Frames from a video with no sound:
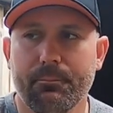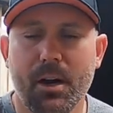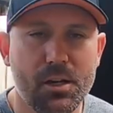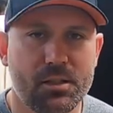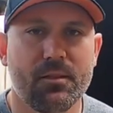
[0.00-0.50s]

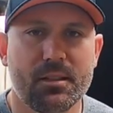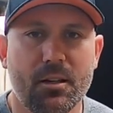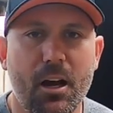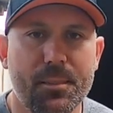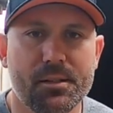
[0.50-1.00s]
Most of the
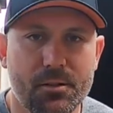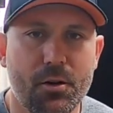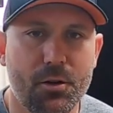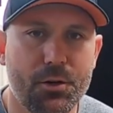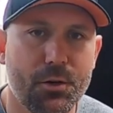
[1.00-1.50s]
time it's
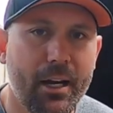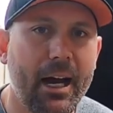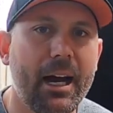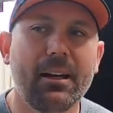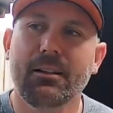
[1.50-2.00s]
not on your
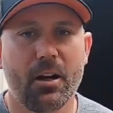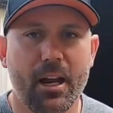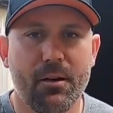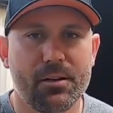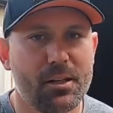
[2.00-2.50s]
car.
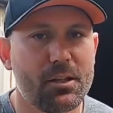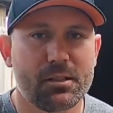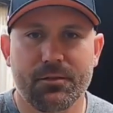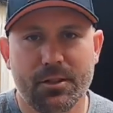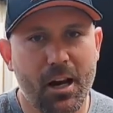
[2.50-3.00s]
Dyno
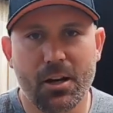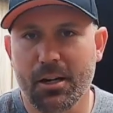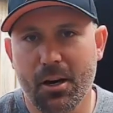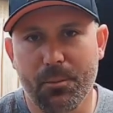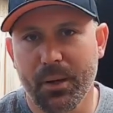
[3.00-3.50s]
results have shown
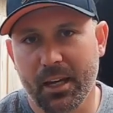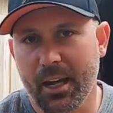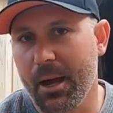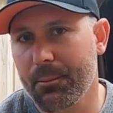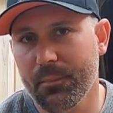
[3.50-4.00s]
you're not
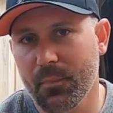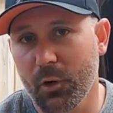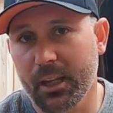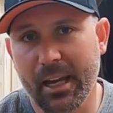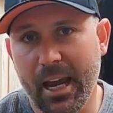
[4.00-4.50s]
picking up
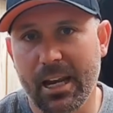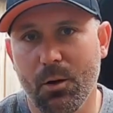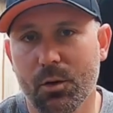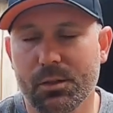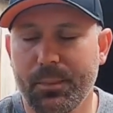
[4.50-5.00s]
really any
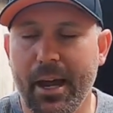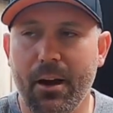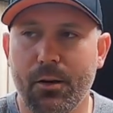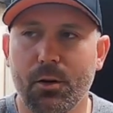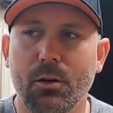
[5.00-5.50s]

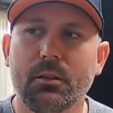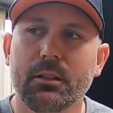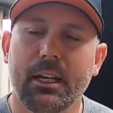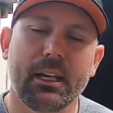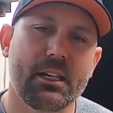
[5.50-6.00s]
horsepower at all
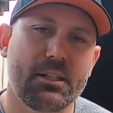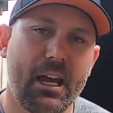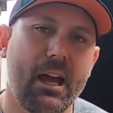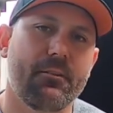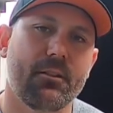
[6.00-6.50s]
unless you
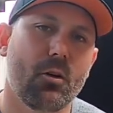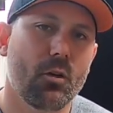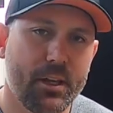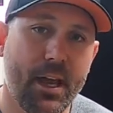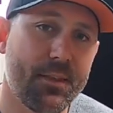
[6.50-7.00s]
have
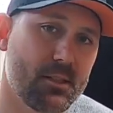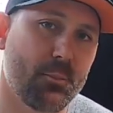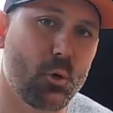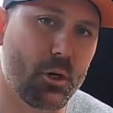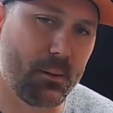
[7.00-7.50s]
all the other
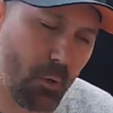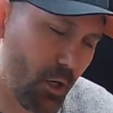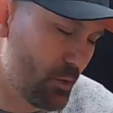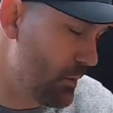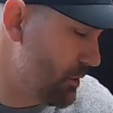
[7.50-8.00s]
supporting
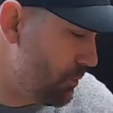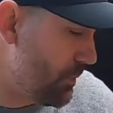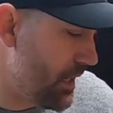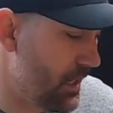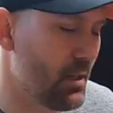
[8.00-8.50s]
mods, which would
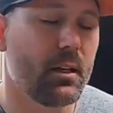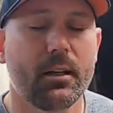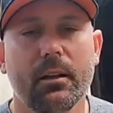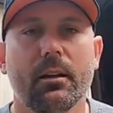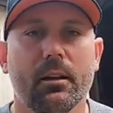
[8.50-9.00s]
be
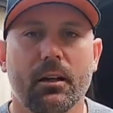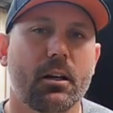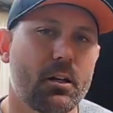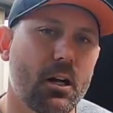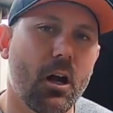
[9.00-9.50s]

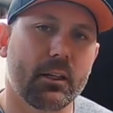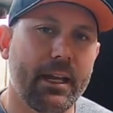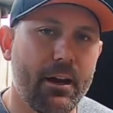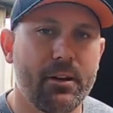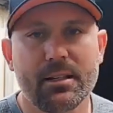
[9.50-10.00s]
cold
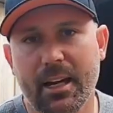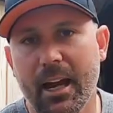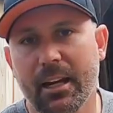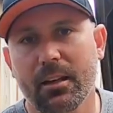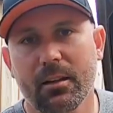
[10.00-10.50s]
air
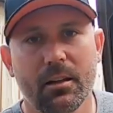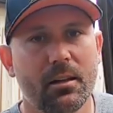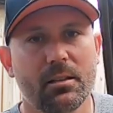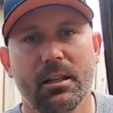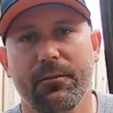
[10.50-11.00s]
intake,
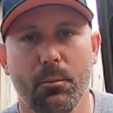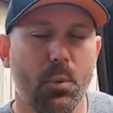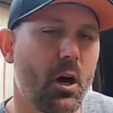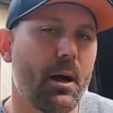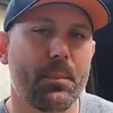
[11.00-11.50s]
different
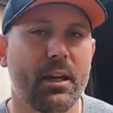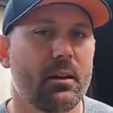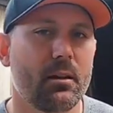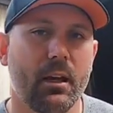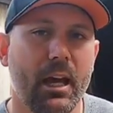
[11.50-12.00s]

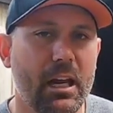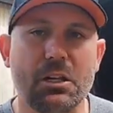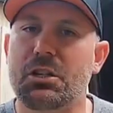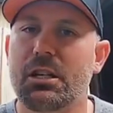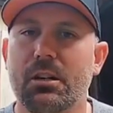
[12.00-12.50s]
piping,
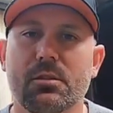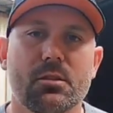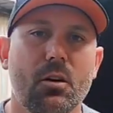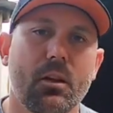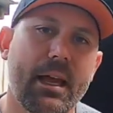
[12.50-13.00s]
heat
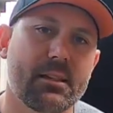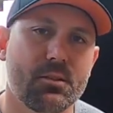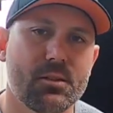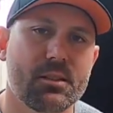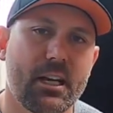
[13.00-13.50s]
shields, all that
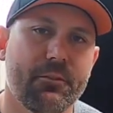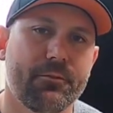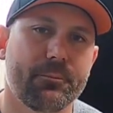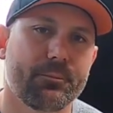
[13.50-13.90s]
sort of stuff.